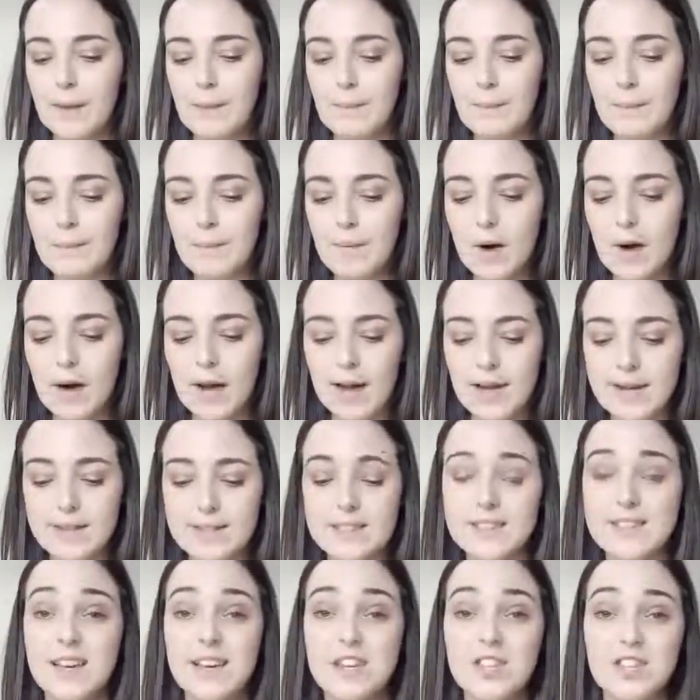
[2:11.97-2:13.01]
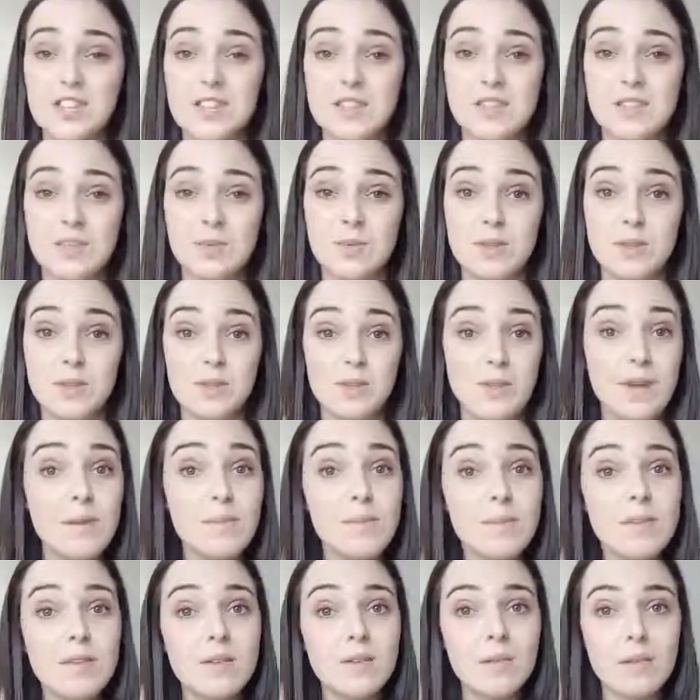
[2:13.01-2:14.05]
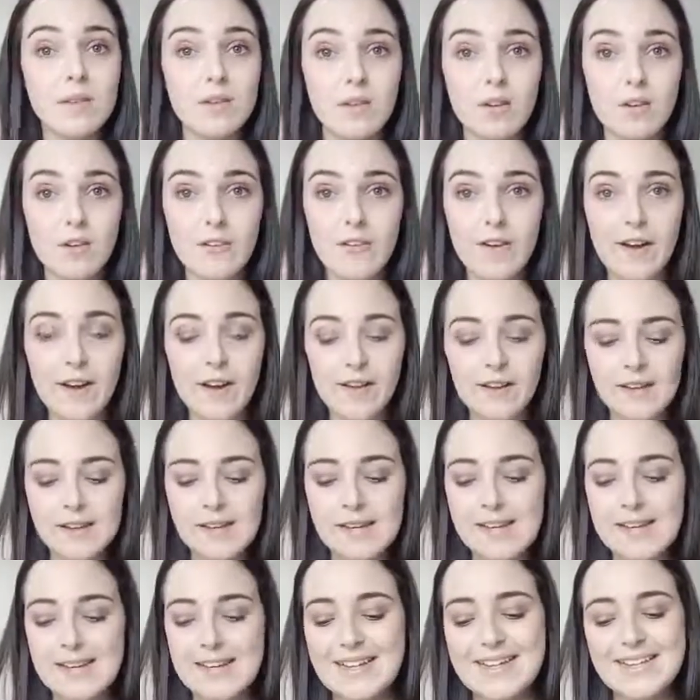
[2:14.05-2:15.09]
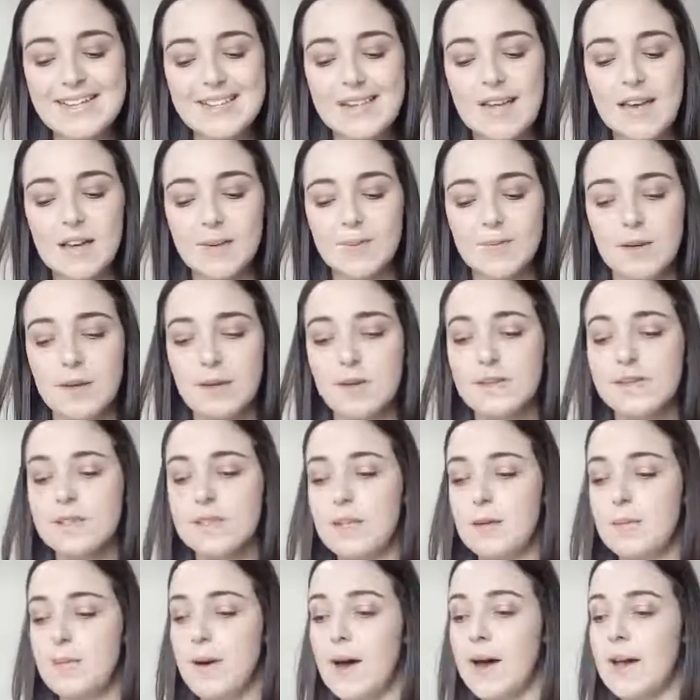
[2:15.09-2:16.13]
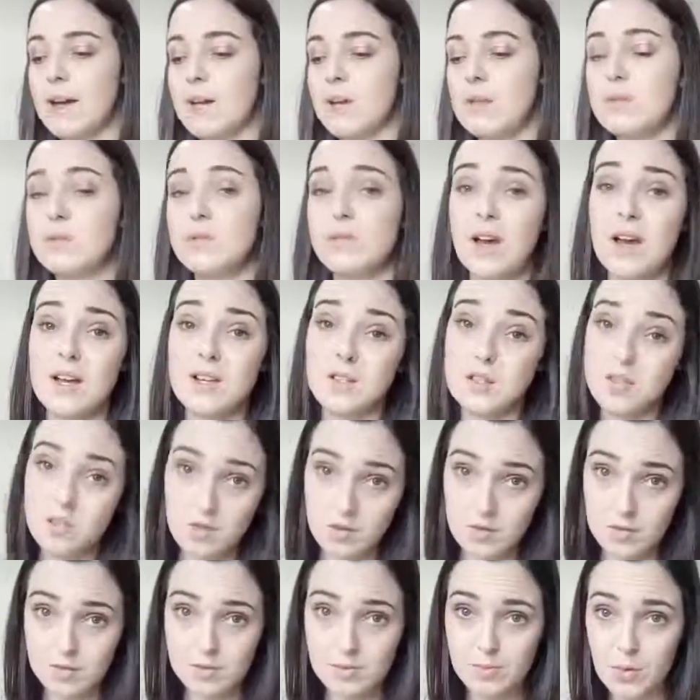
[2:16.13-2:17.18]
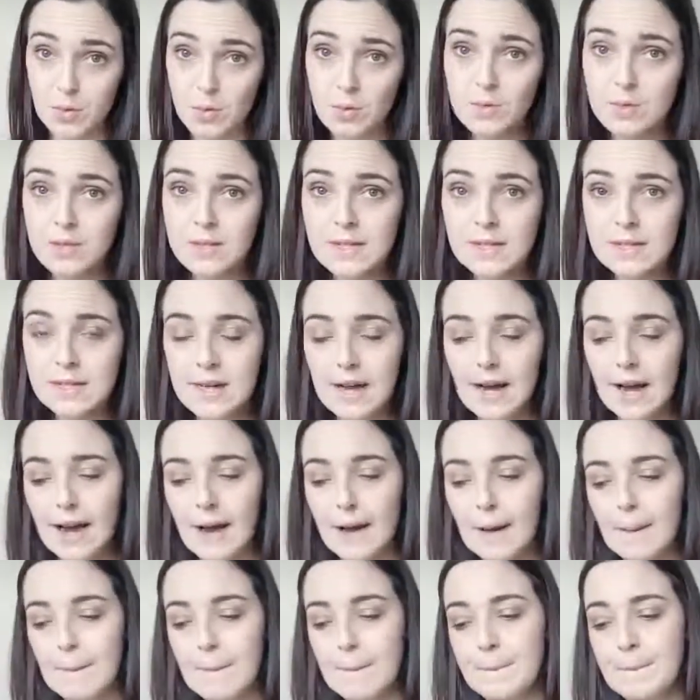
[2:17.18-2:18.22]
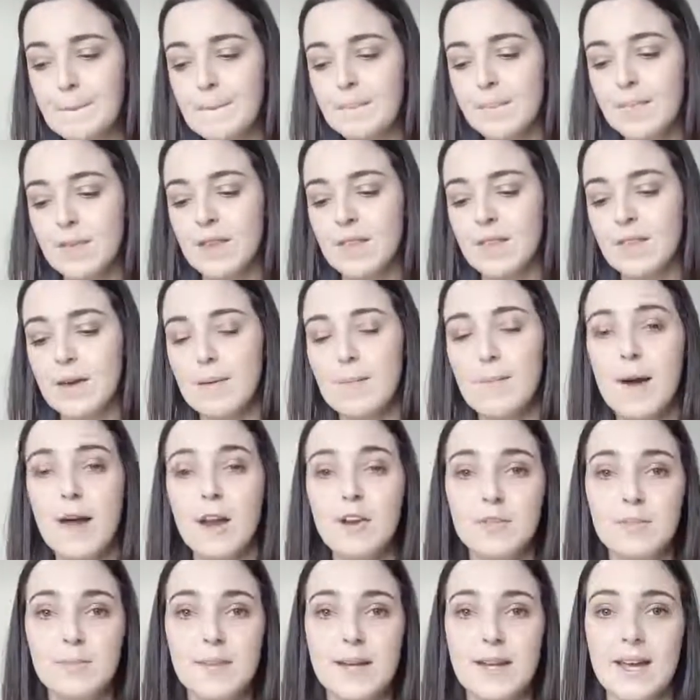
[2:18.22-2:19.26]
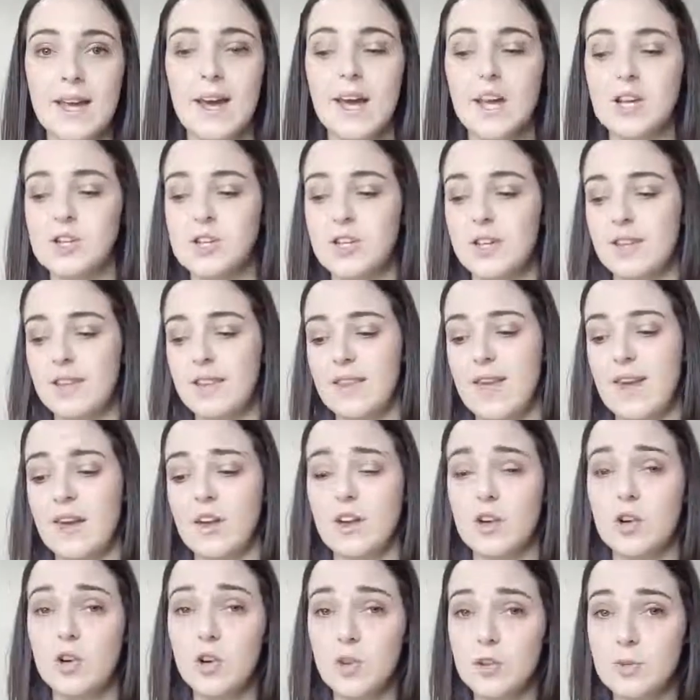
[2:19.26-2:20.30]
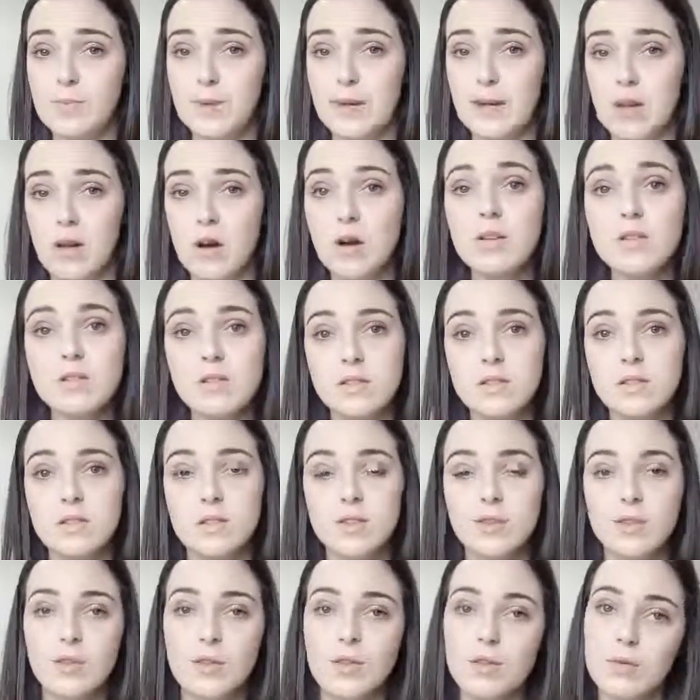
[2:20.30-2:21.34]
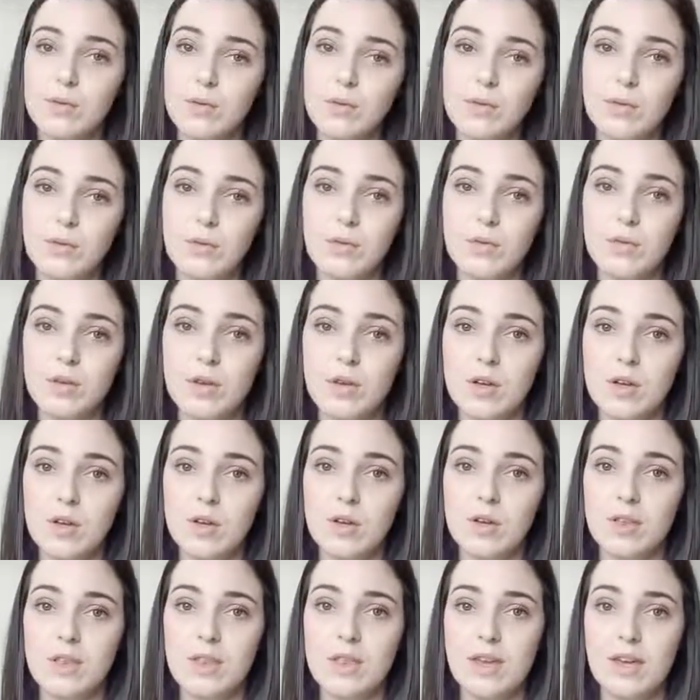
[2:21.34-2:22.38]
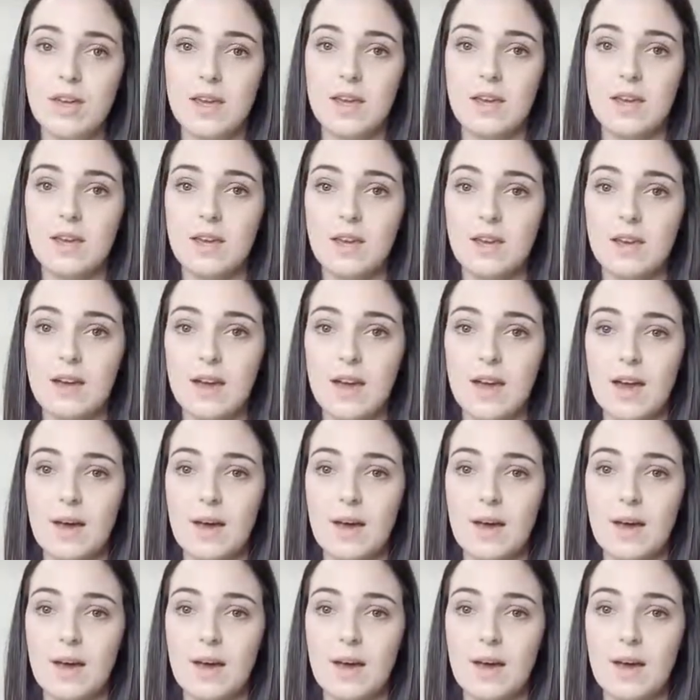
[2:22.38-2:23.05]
My discussions with the reps with QVAR is that because the particles are so small, the amount of medication that could be lost through the